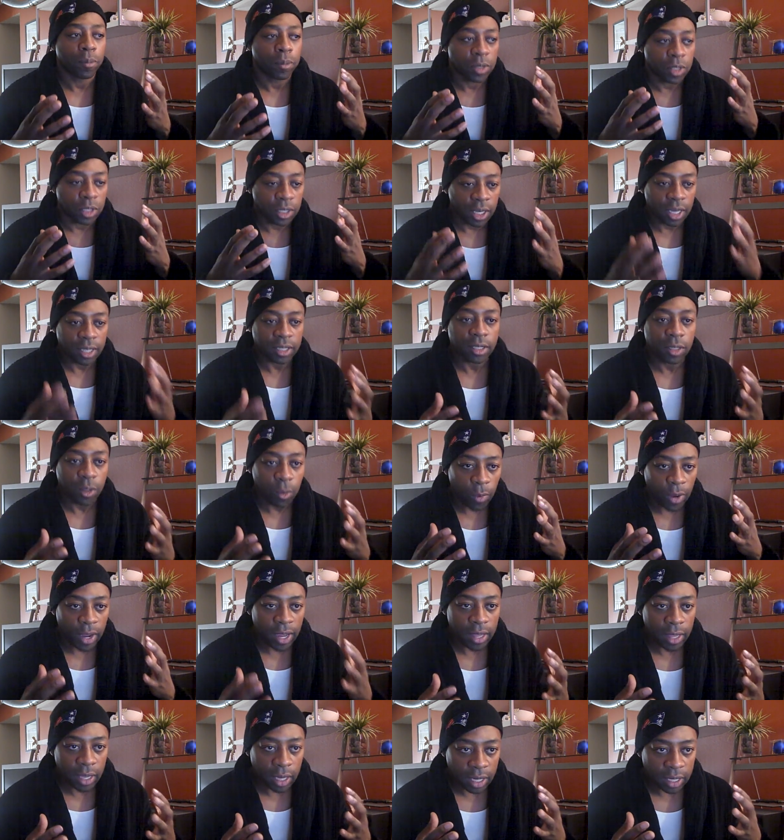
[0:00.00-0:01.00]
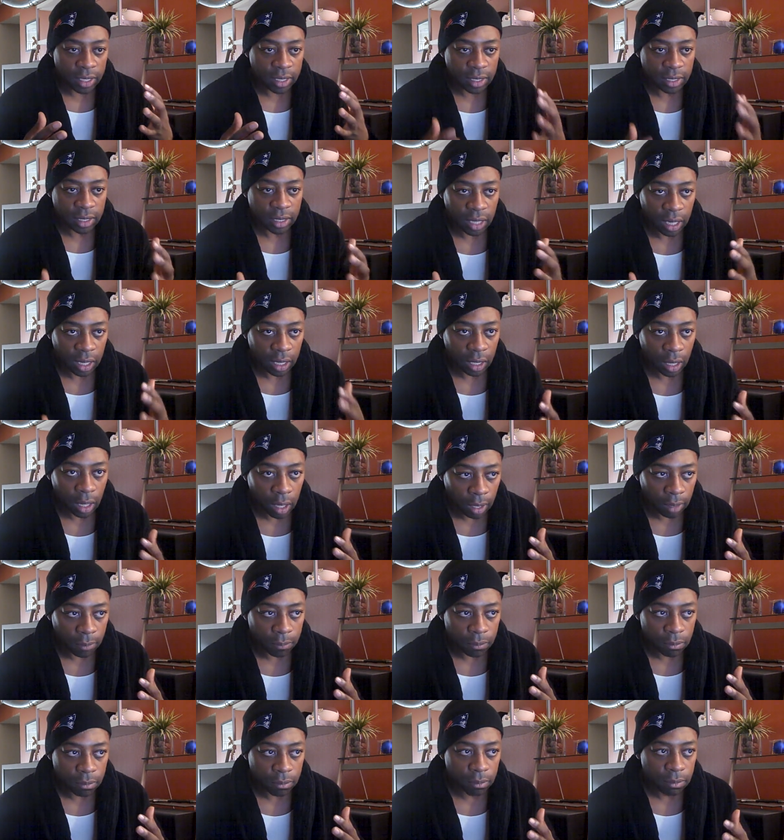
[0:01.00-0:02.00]
just the way that it's set
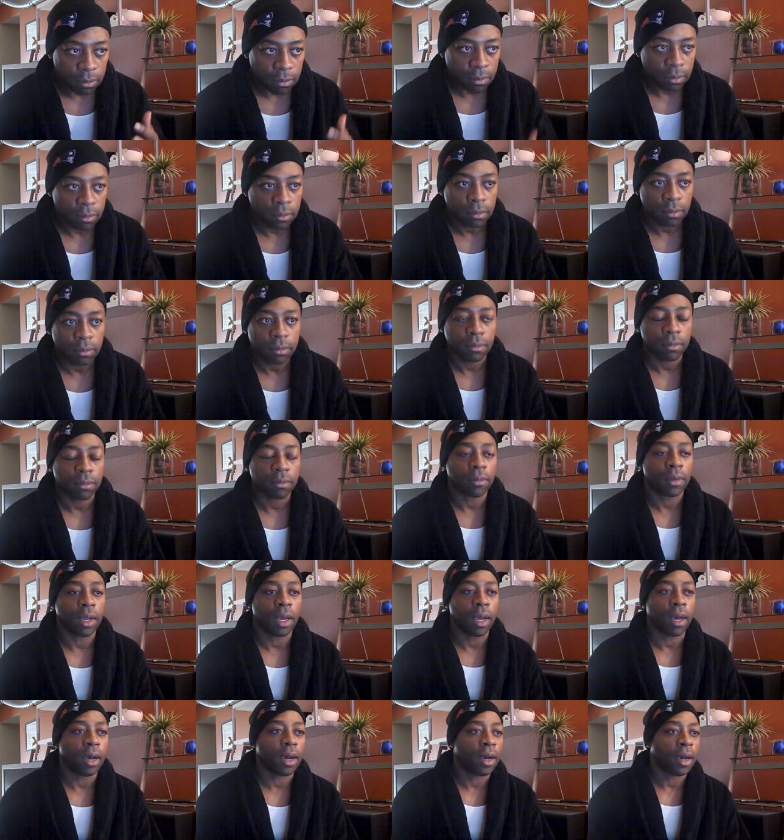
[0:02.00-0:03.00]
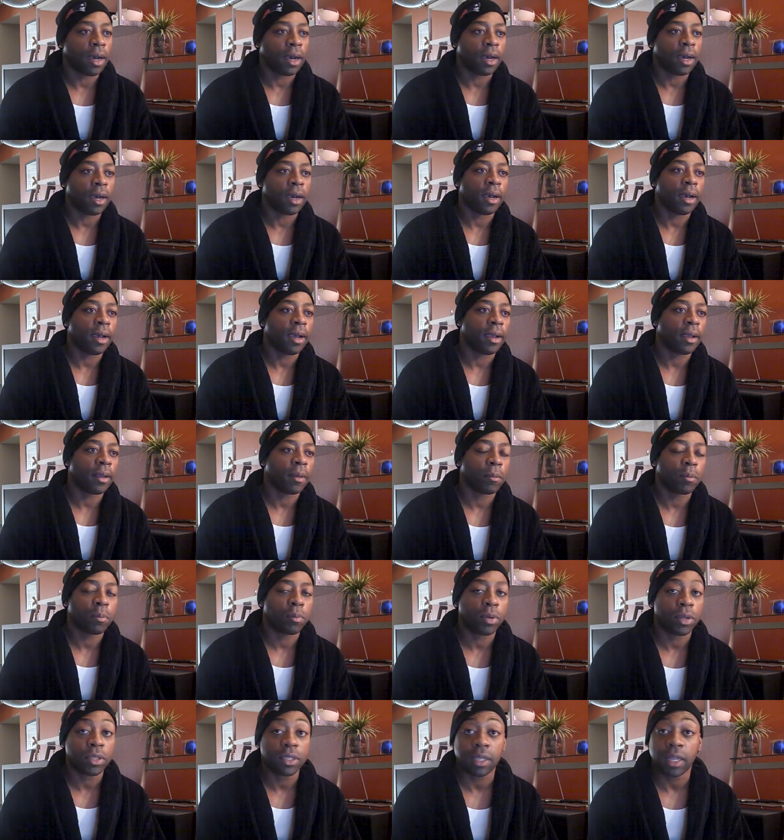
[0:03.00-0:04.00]
up uh,
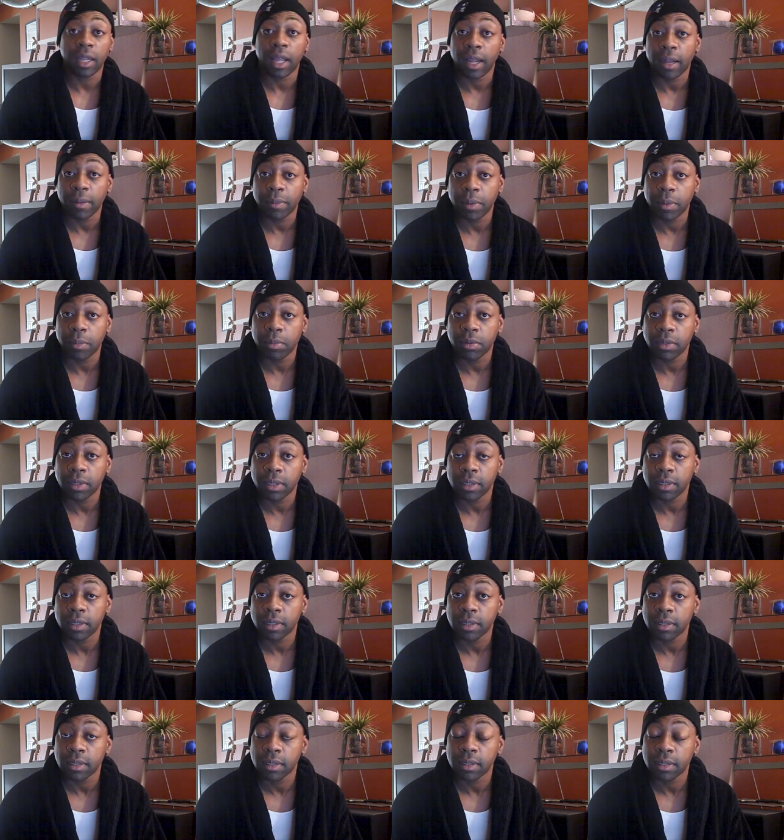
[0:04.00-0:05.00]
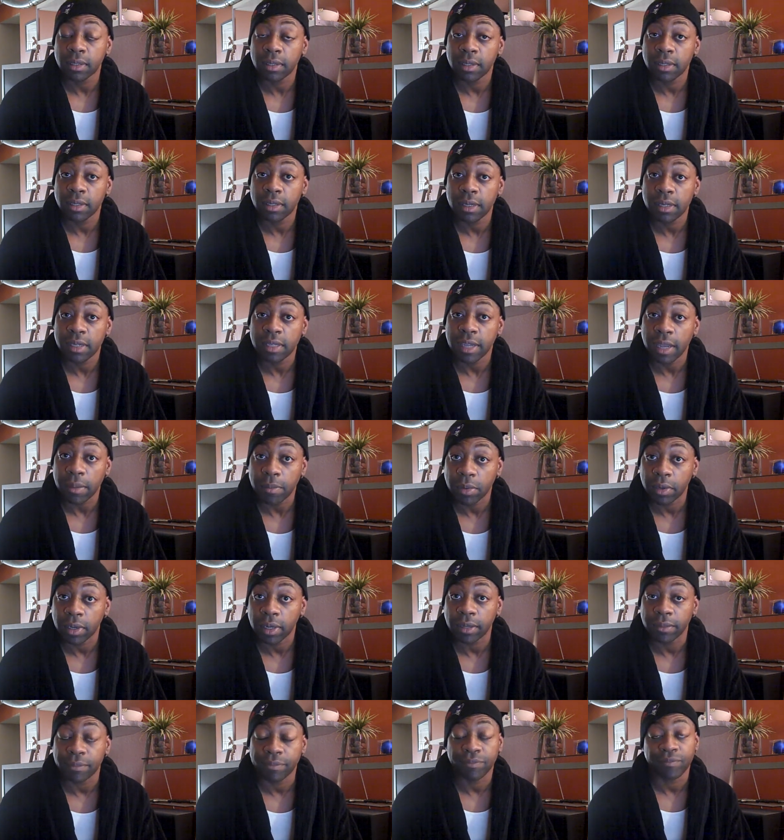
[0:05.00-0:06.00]
puts a lot of people into into
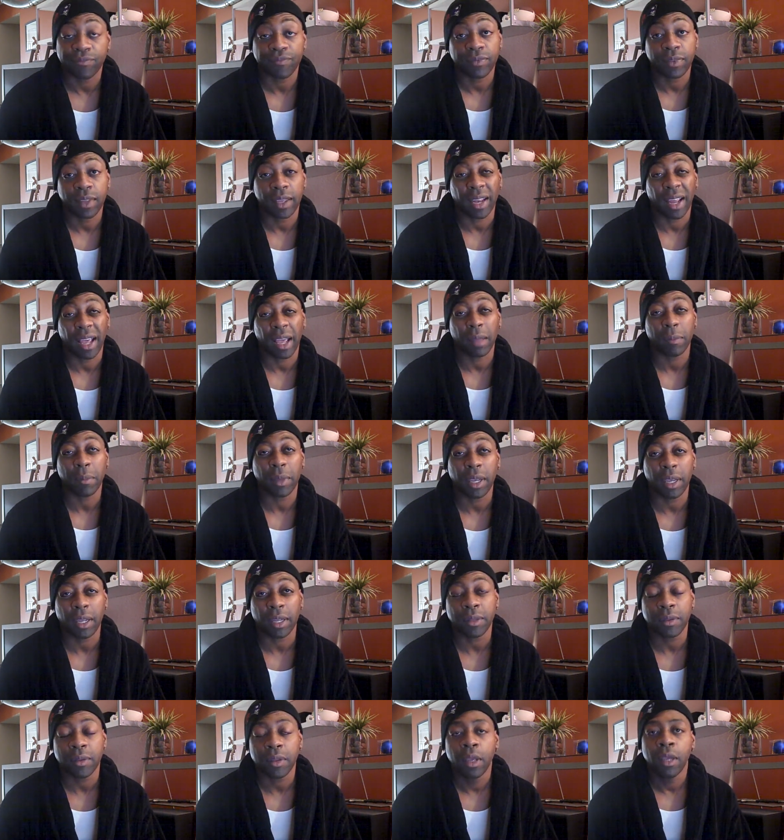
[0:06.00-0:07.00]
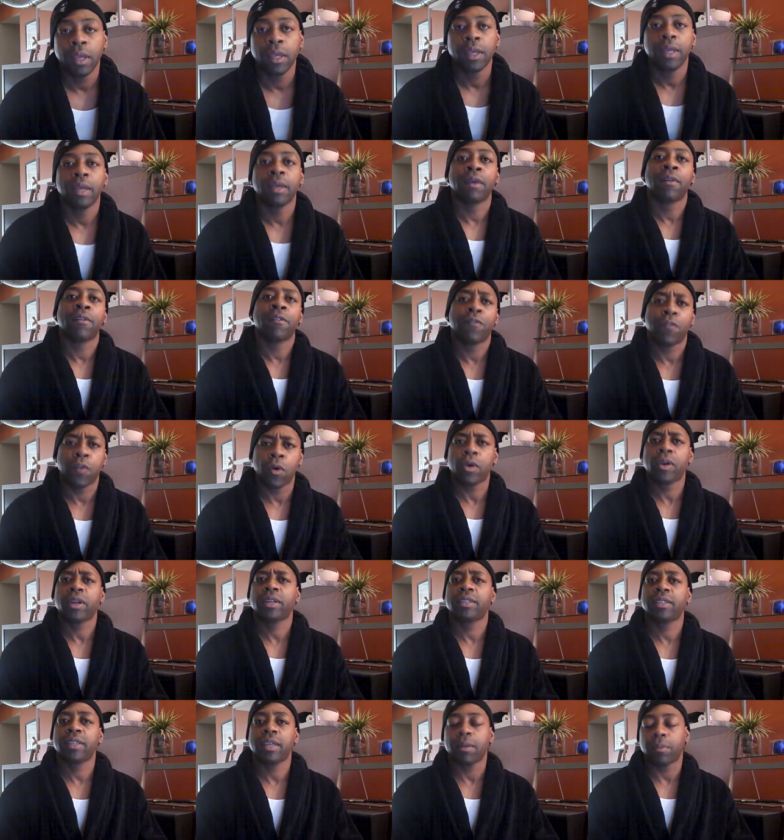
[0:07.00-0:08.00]
jeopardy. You know what I mean? For
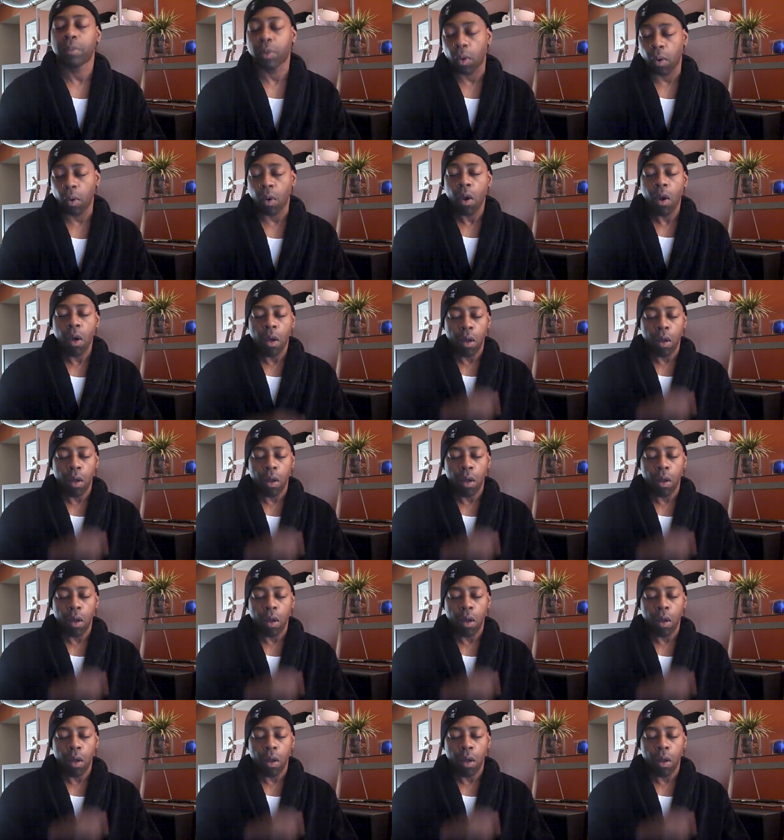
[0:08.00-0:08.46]
example,